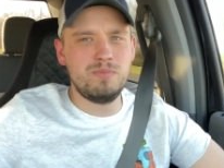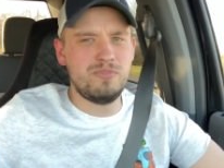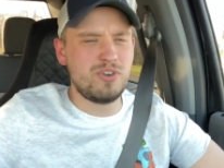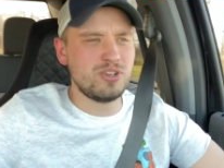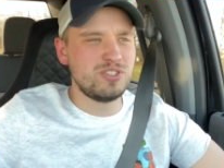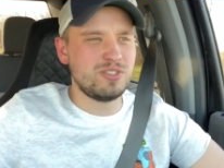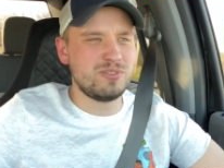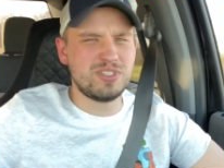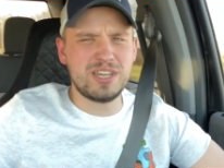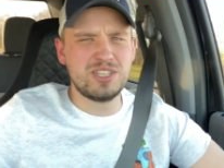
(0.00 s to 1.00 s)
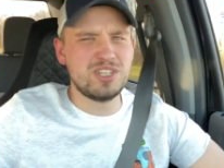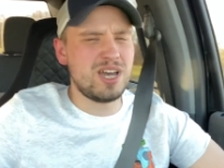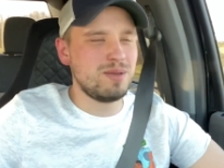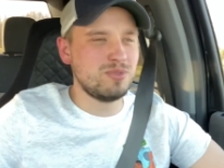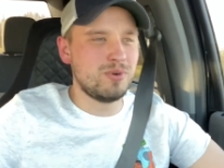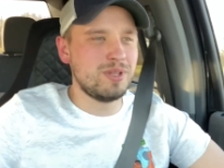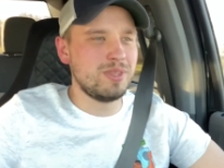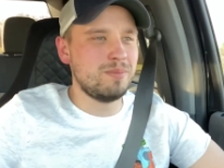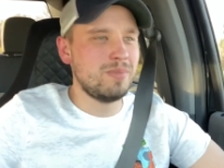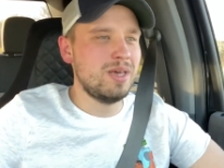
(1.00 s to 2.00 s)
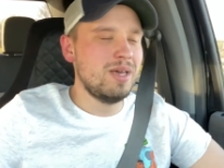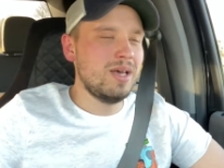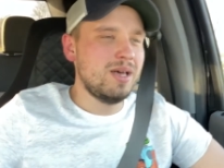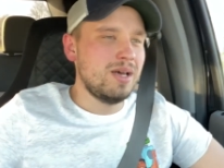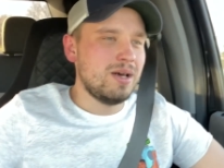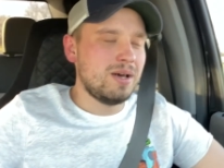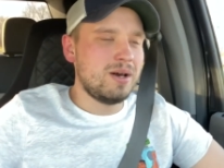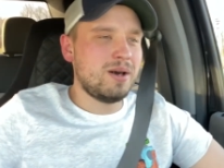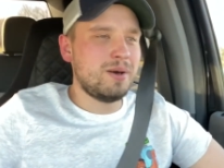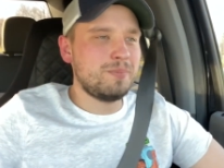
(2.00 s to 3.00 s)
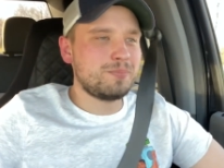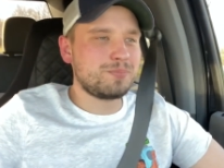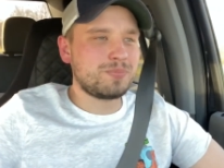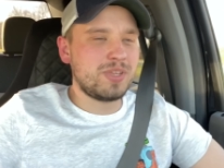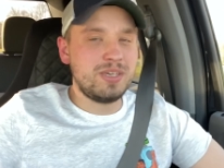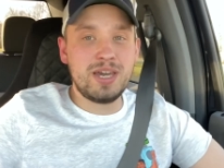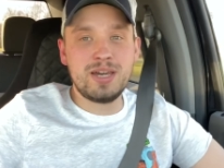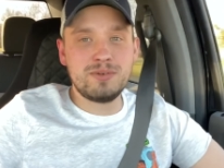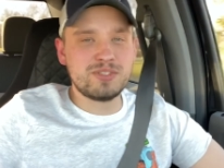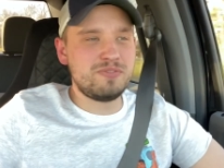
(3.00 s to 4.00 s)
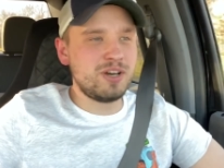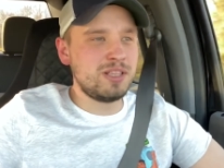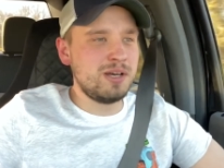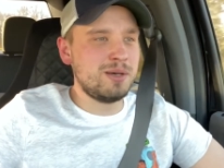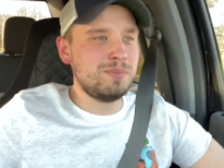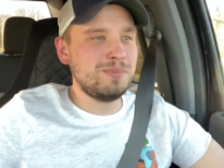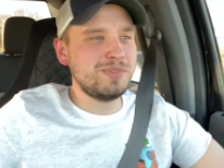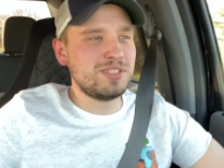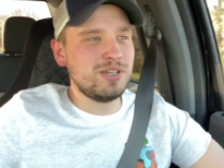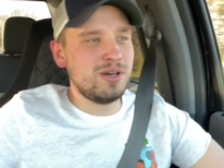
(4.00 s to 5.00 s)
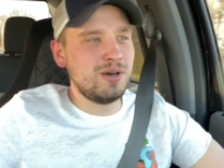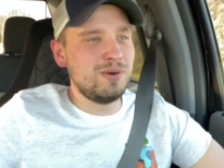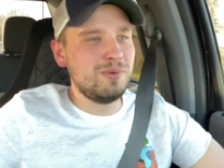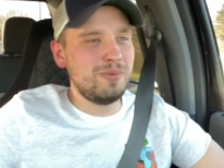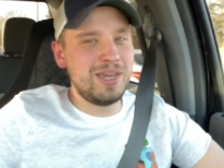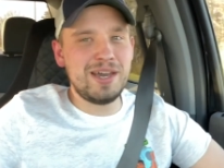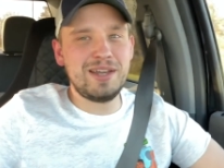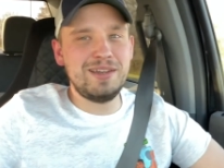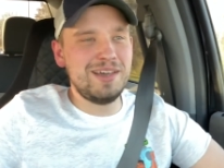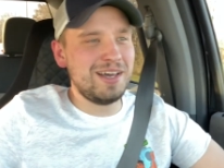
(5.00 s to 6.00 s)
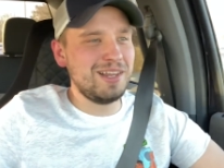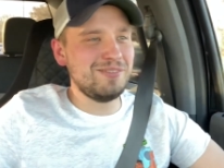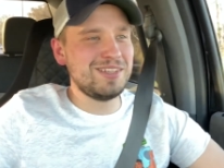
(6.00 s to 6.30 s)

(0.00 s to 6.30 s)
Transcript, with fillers: first or second jobs, one of them. Um, yeah, it was fucked up. So we had a hell of a